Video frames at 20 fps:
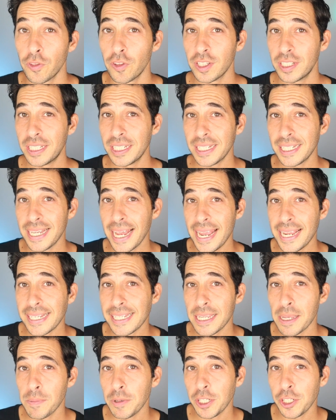This is a
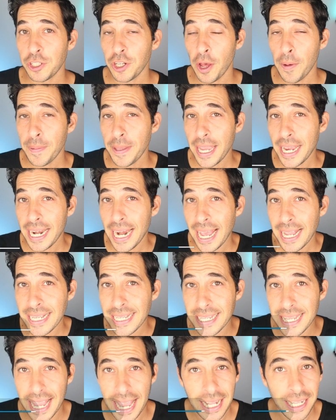stimulus update
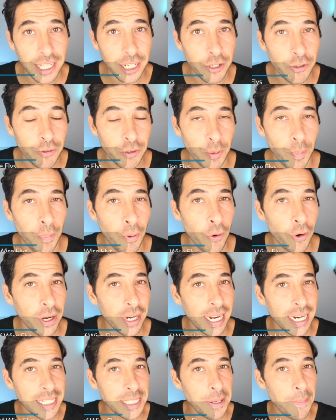and daily news
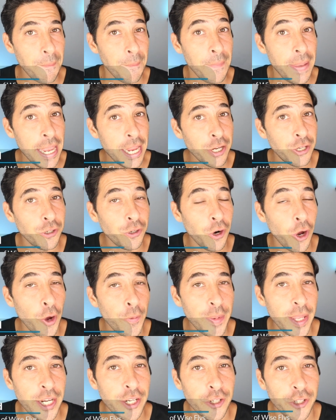report. Got some major
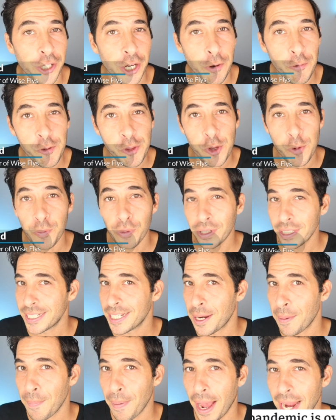update to share with you.
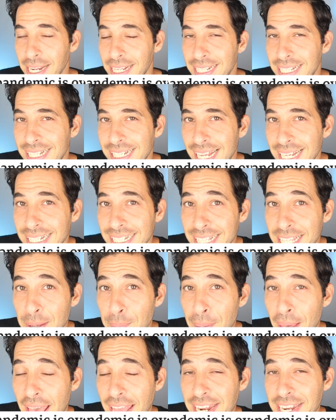President Biden says the
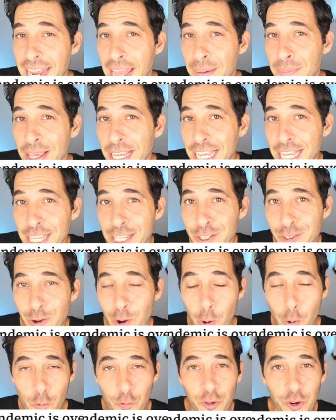pandemic is
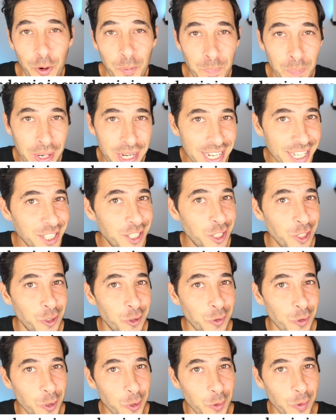over, but is it
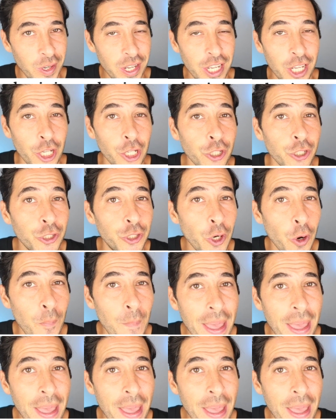true? Joe